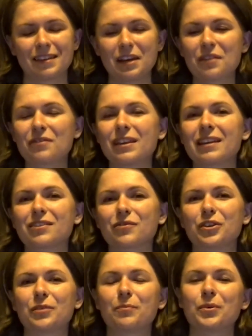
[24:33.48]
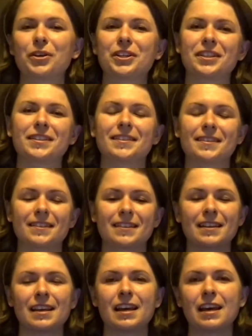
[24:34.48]
Thanks for your purchase
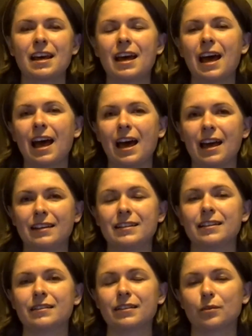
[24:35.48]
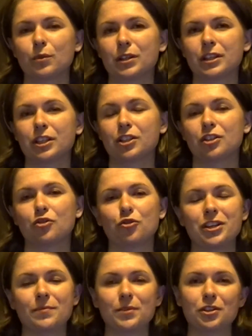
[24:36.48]
at the Antiquities Dream
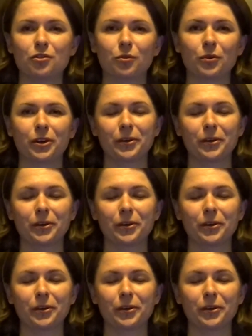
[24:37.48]
Store.